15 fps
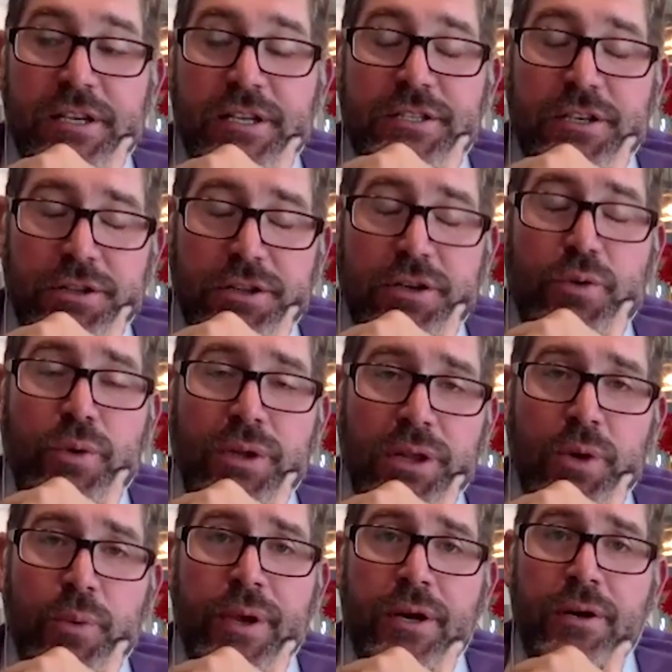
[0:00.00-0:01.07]
it's gonna look
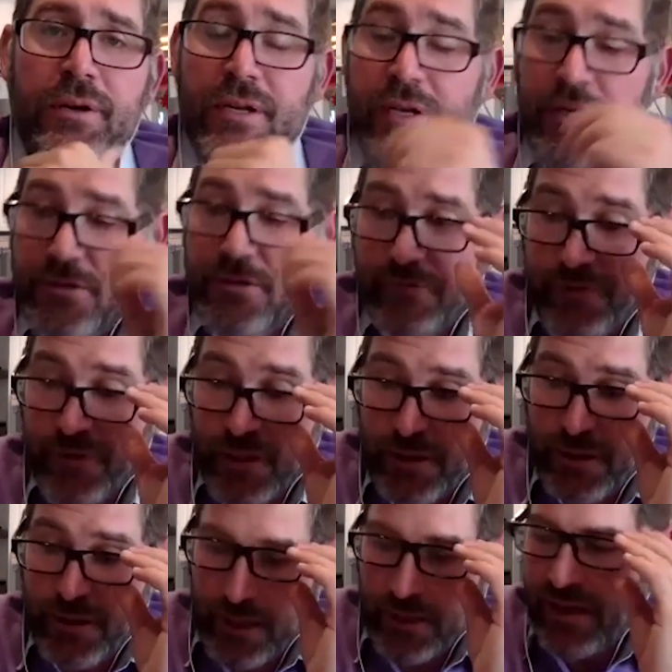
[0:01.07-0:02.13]
really weird. And here's the funny
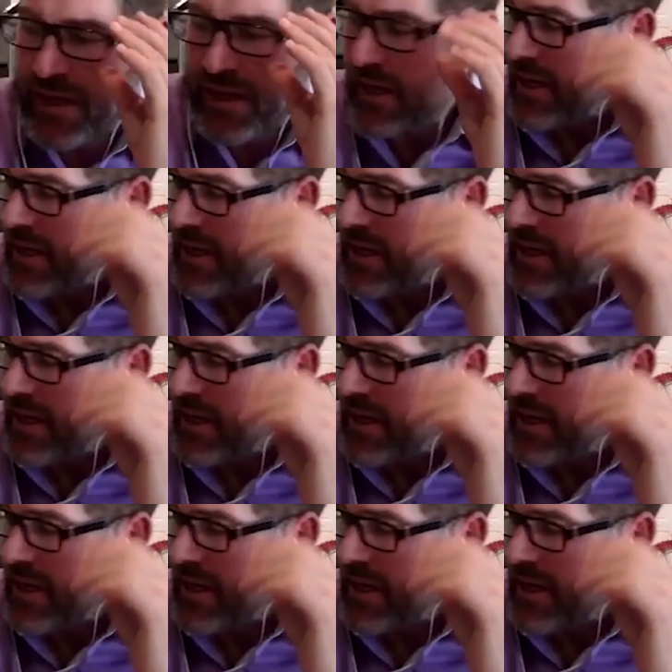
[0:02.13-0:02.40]
thing: